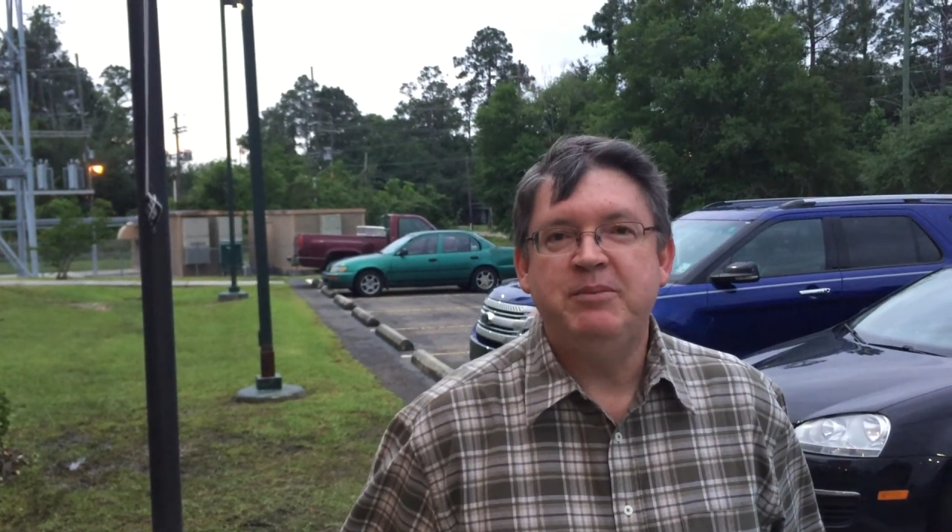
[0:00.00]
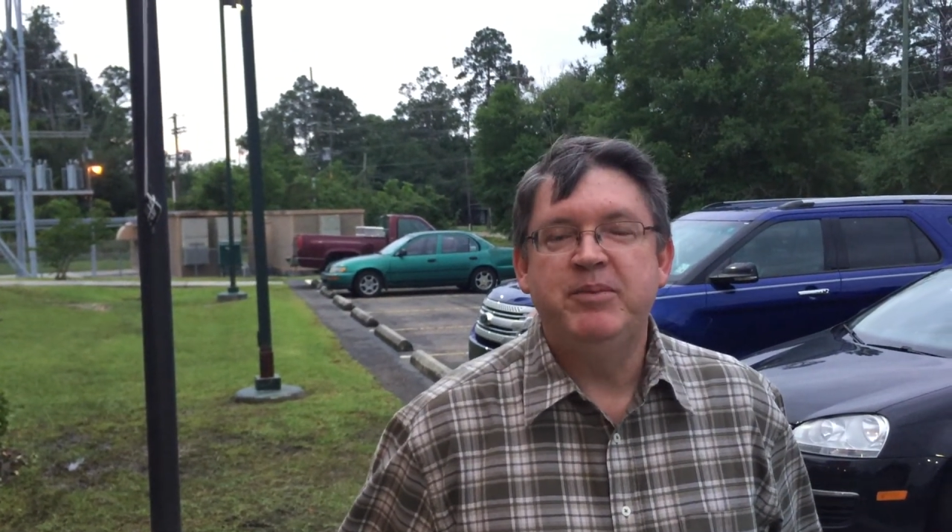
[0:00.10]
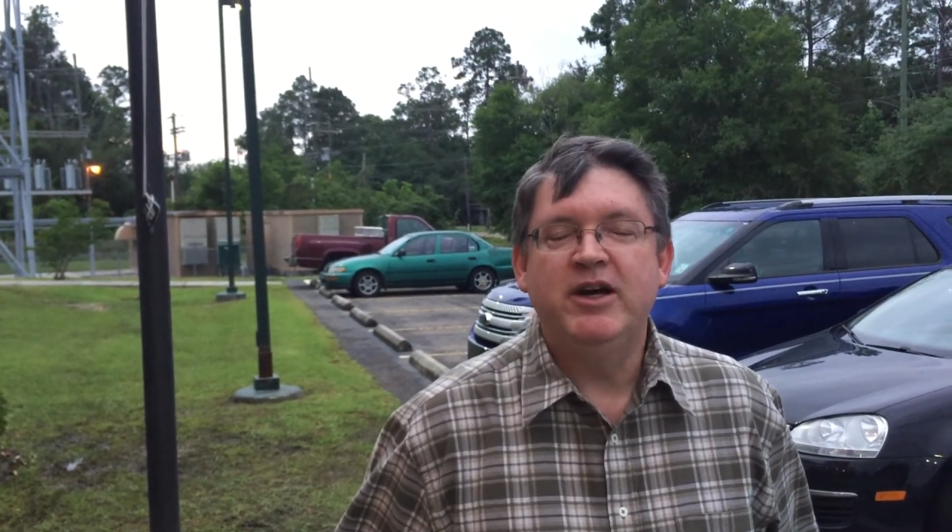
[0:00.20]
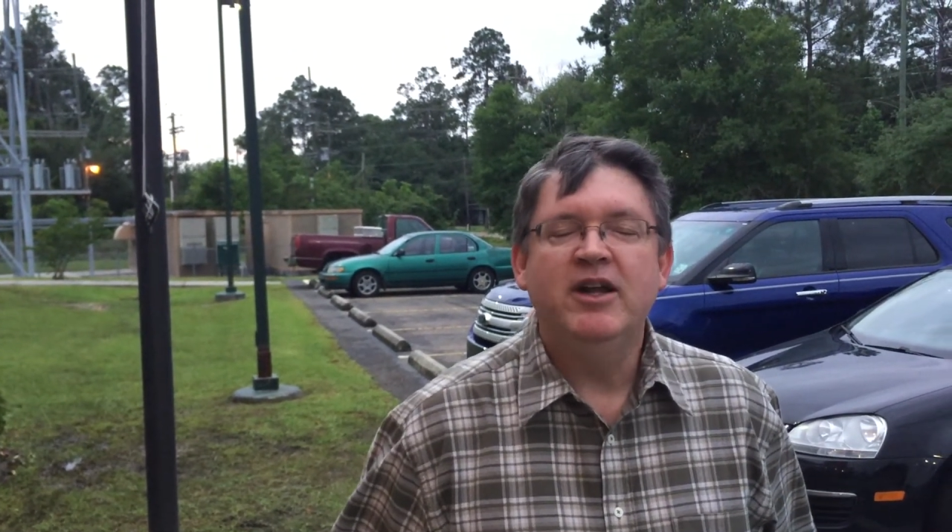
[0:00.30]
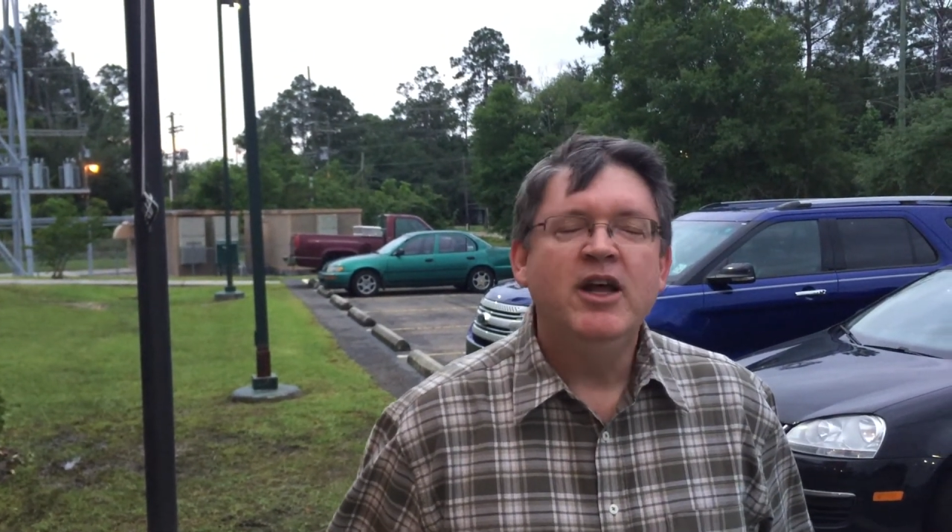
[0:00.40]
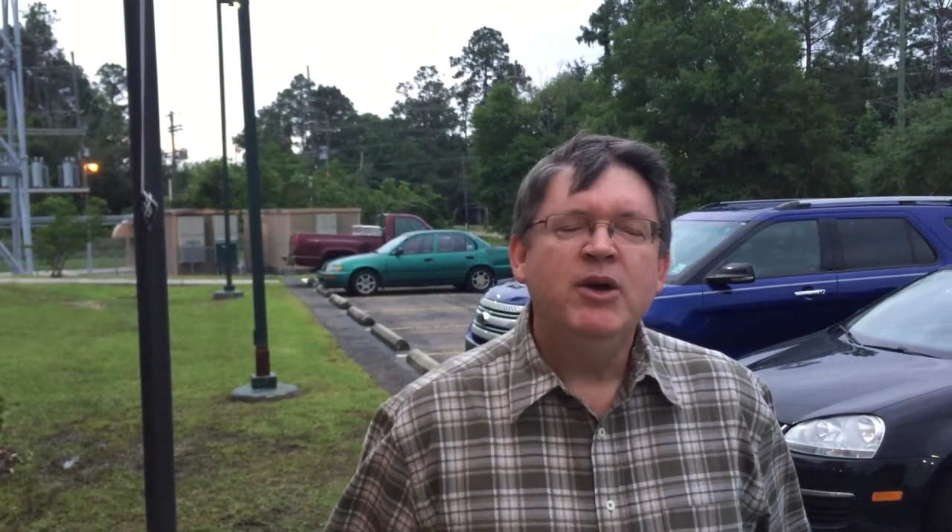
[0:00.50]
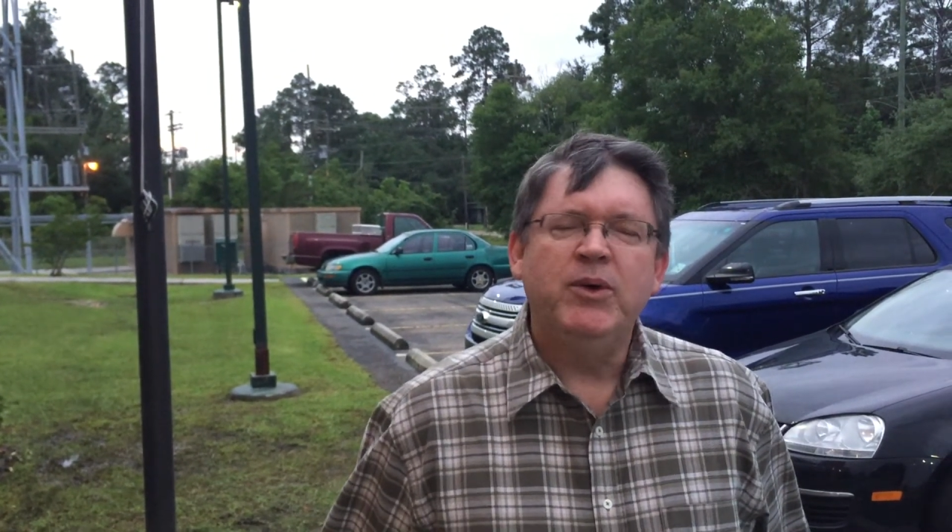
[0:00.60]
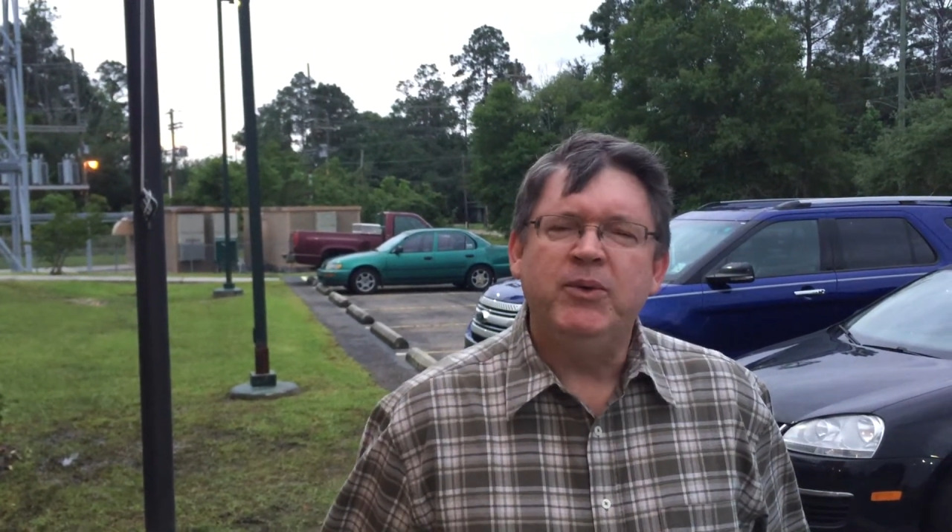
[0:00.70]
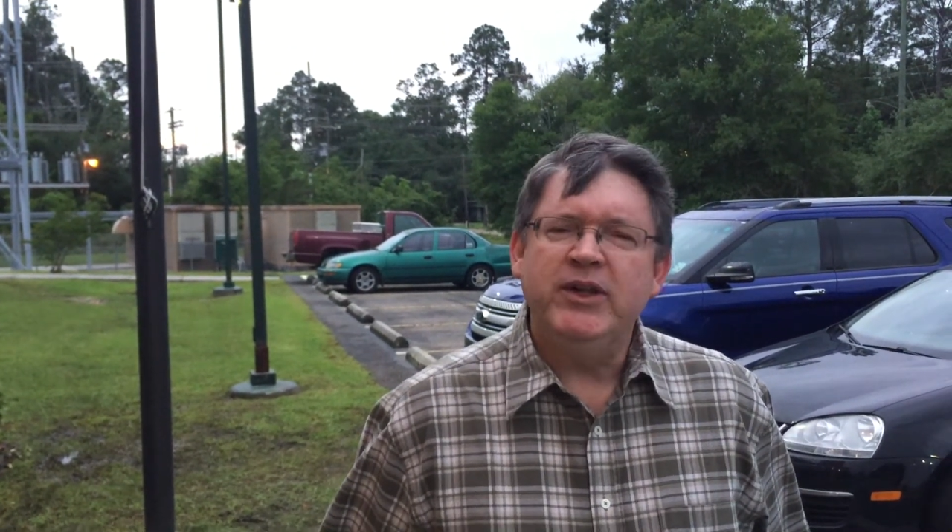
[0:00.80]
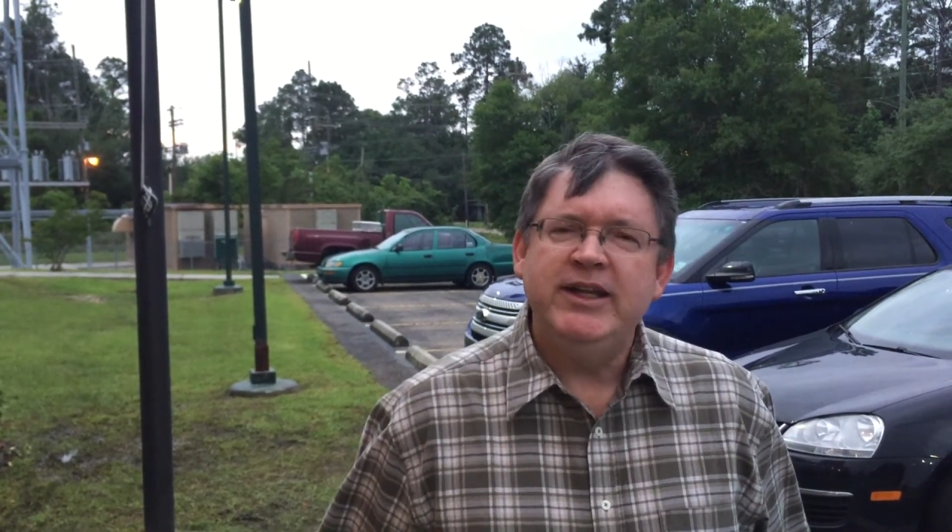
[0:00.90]
but
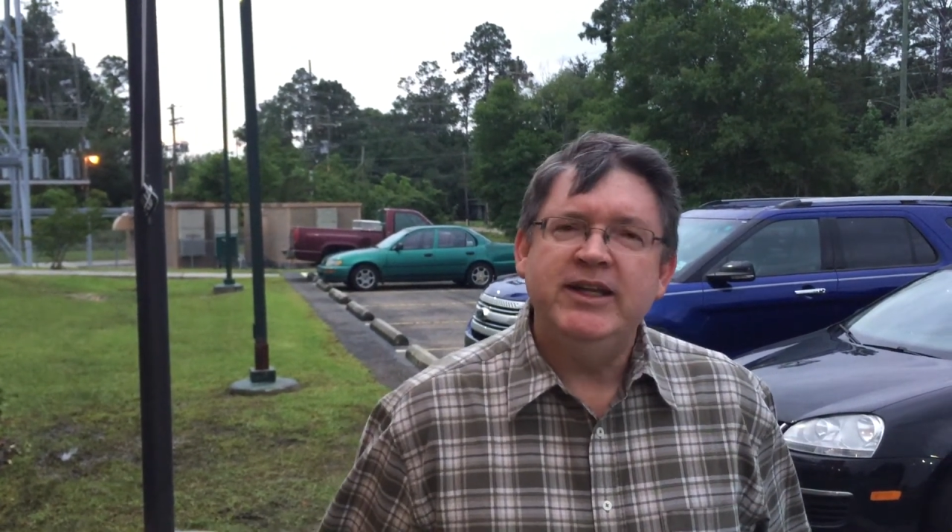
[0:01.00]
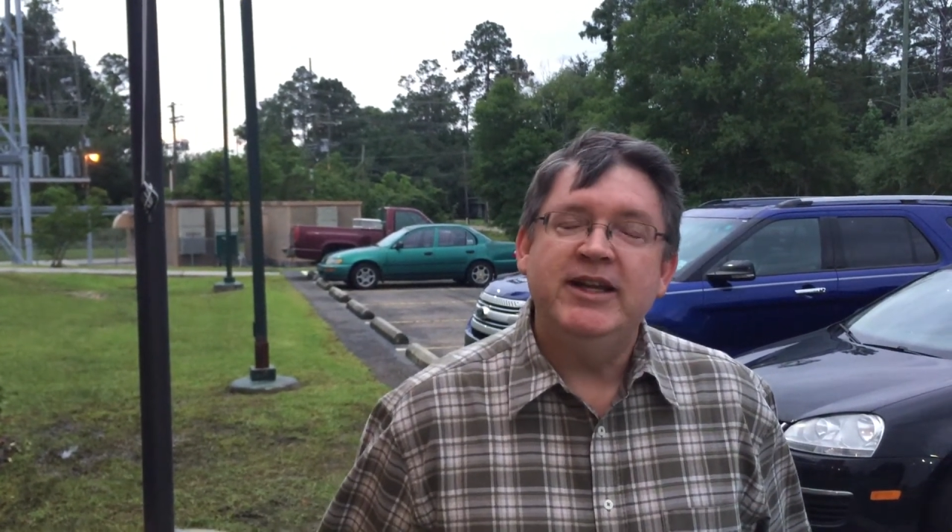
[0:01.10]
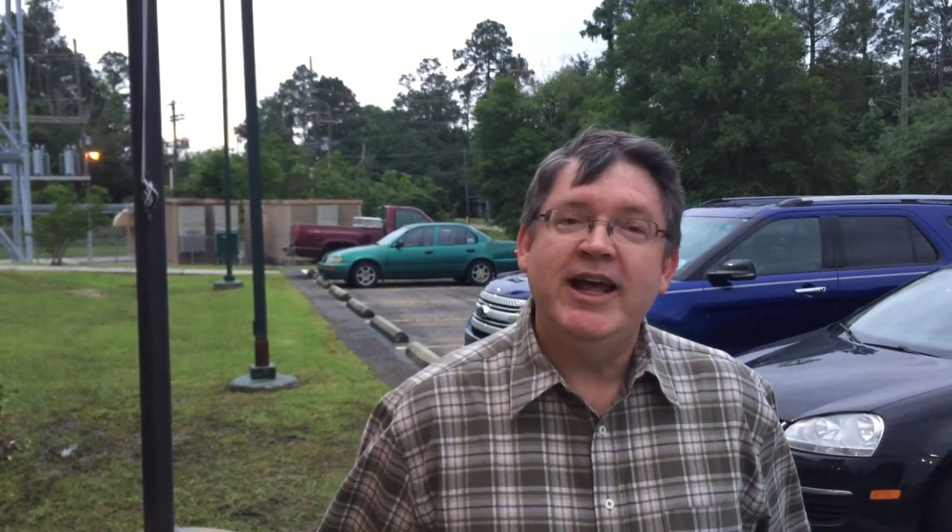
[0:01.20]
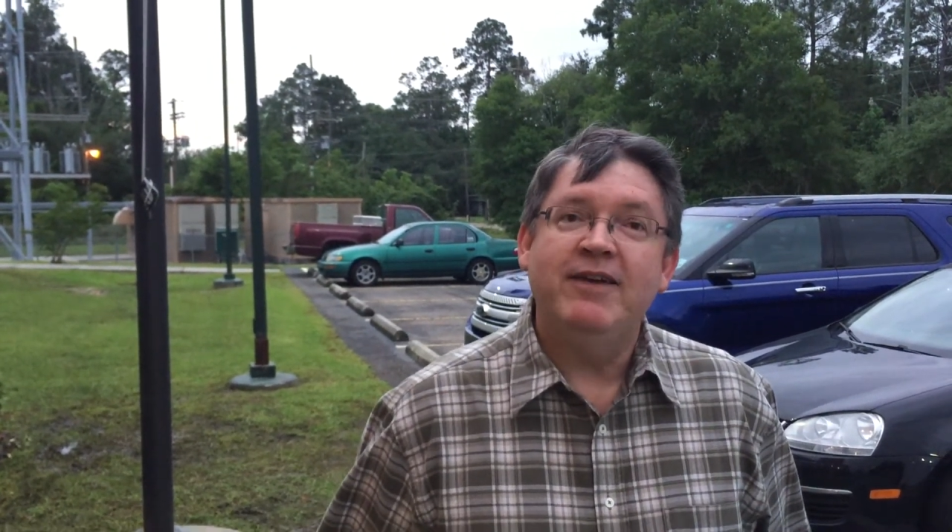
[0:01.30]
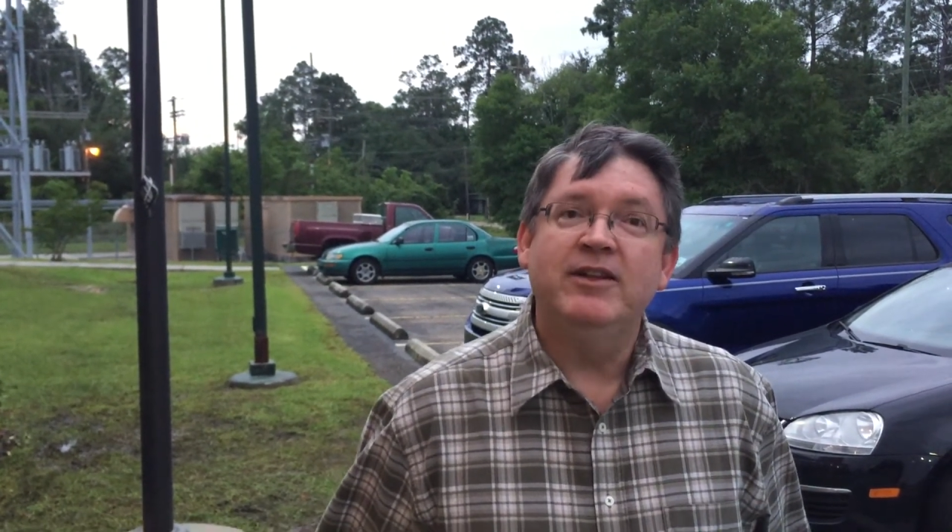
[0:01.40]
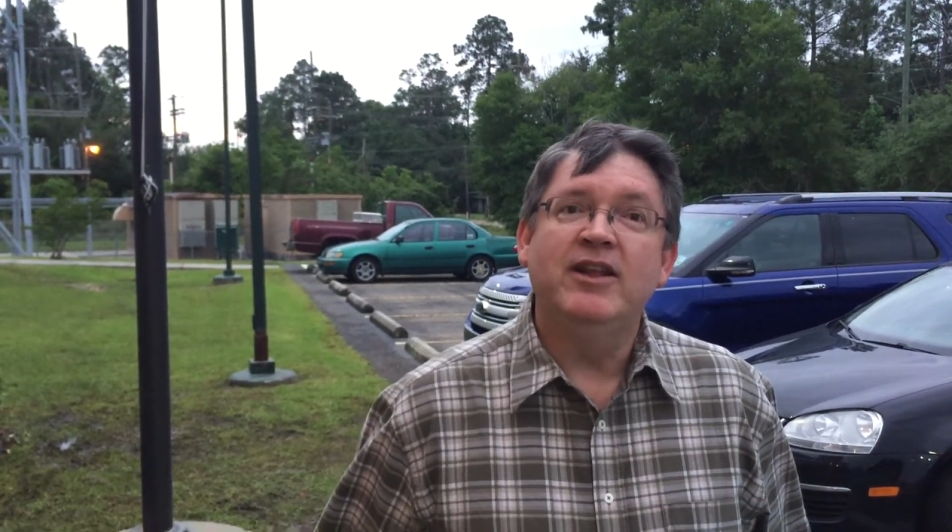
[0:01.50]
we really didn't have a